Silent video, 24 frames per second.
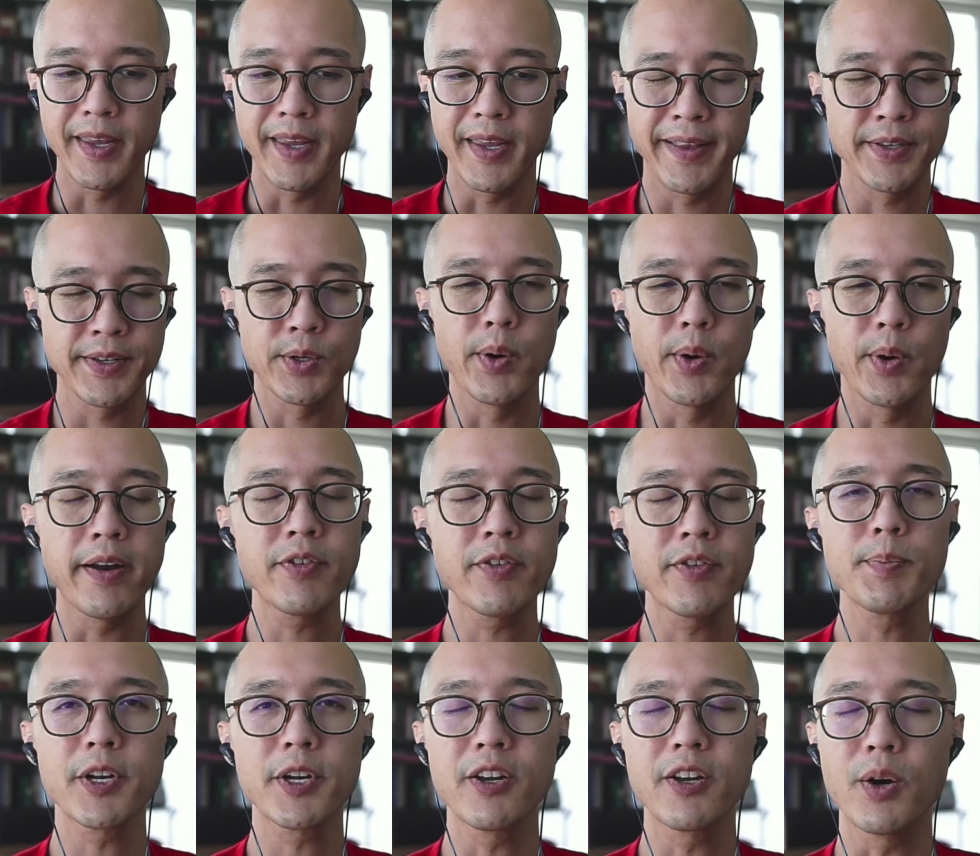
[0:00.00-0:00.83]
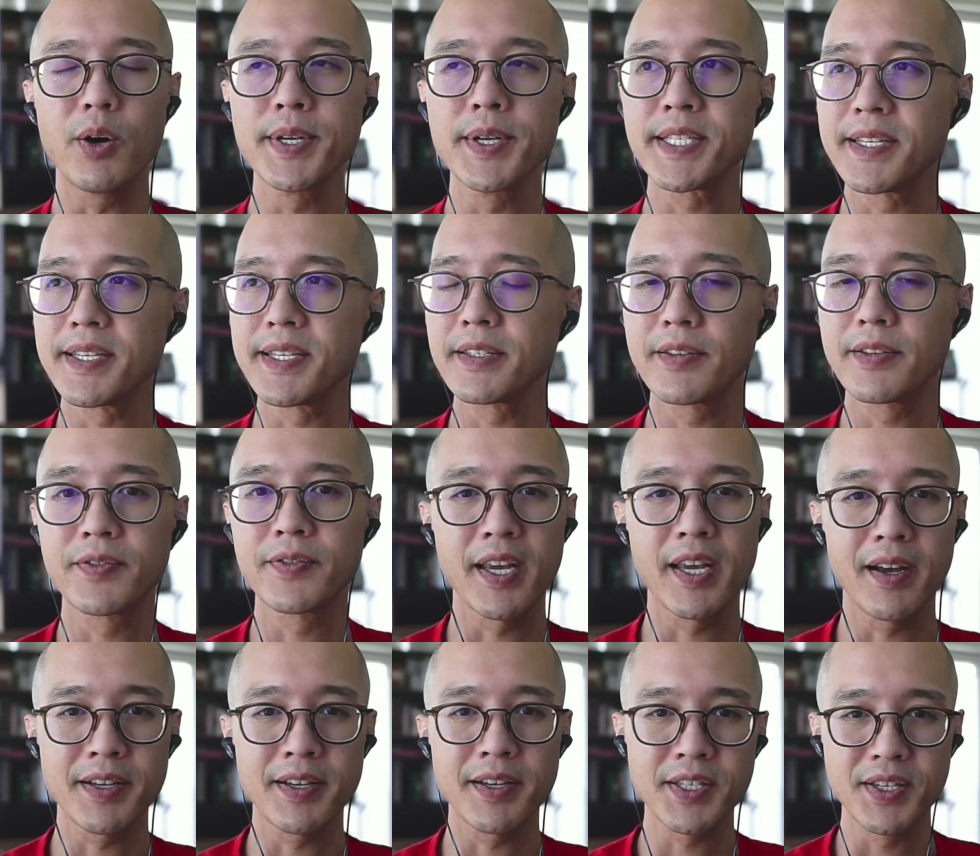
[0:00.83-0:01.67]
so everybody always thinks of
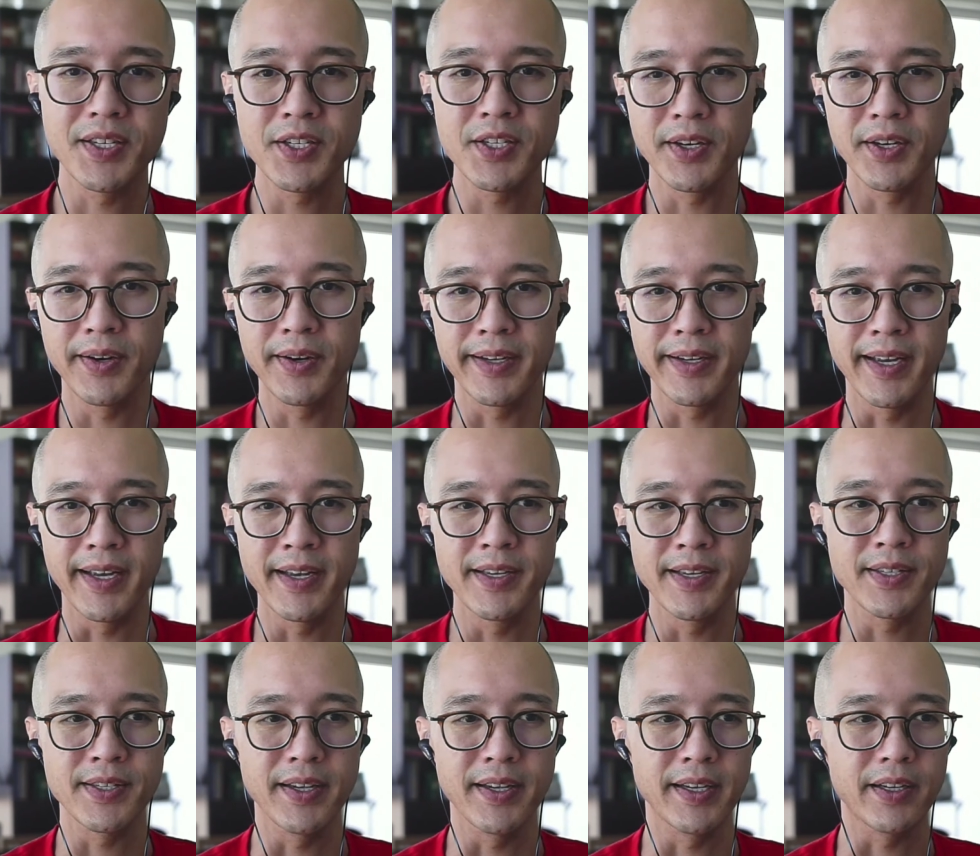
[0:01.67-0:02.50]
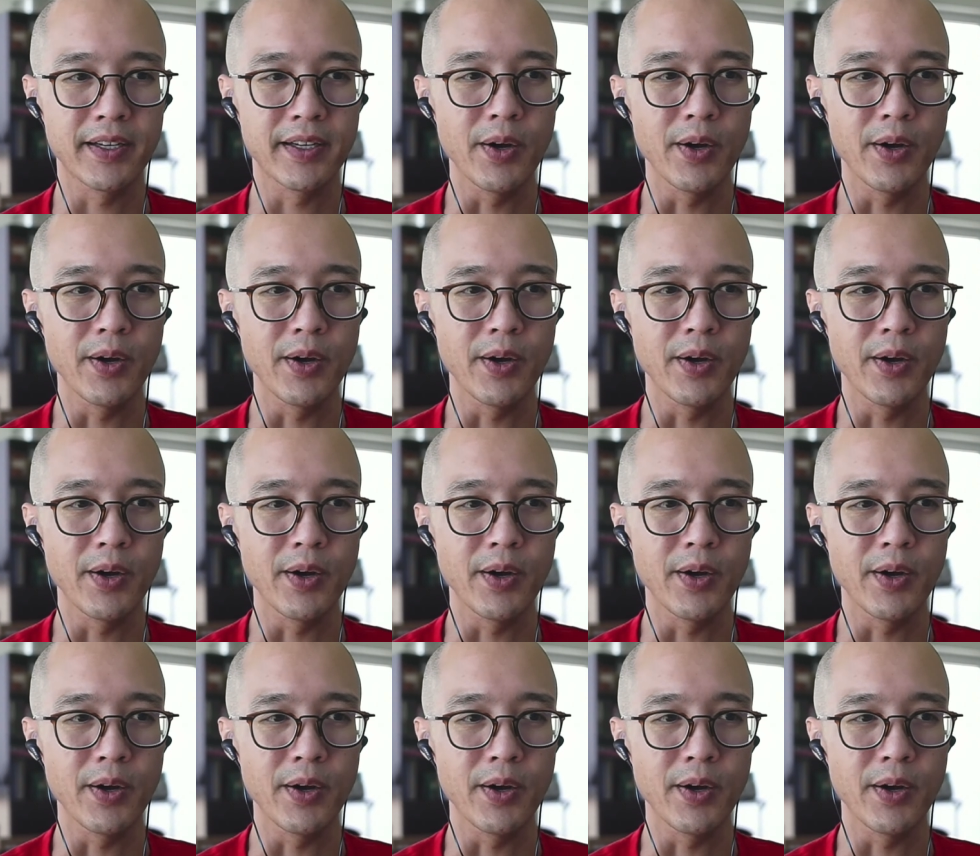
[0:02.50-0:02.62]
chaos engineering as like,